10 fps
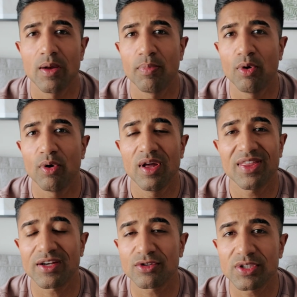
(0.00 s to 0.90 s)
but
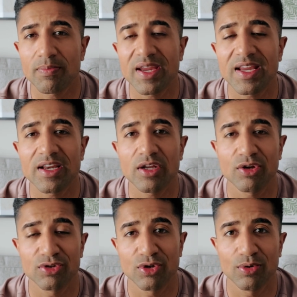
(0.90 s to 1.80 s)
that doesn't mean
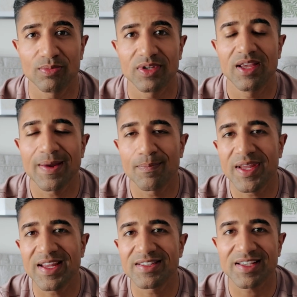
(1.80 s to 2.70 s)
you're doomed. It
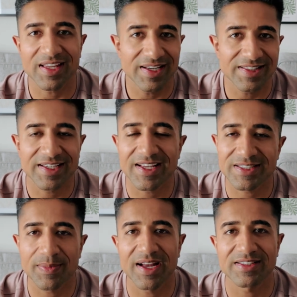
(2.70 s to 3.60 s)
means you need to get
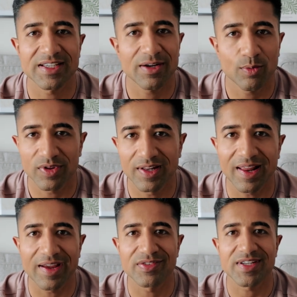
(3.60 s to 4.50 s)
smarter with your
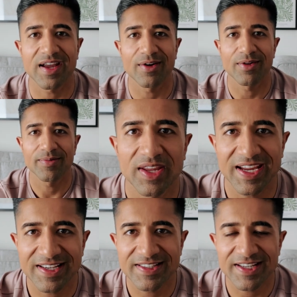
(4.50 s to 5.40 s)
lifestyle. The
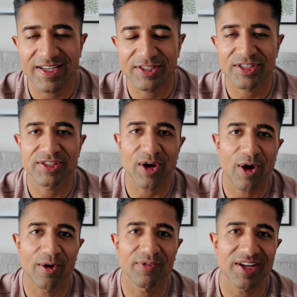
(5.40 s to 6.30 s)
hidden dangers
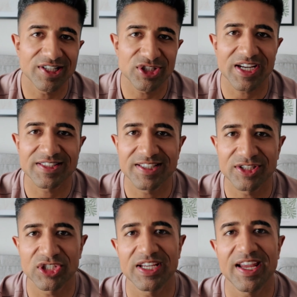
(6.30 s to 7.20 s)
of injecting
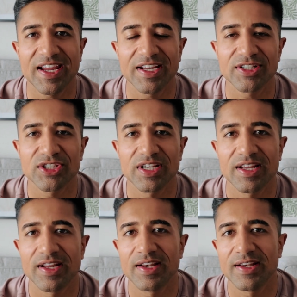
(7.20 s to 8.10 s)
GH.
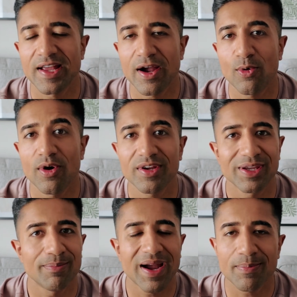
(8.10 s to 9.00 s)
Now,
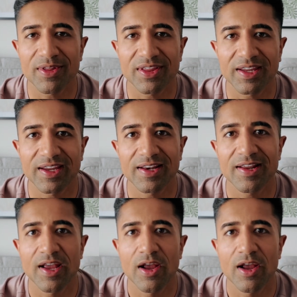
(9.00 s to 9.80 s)
you might be thinking,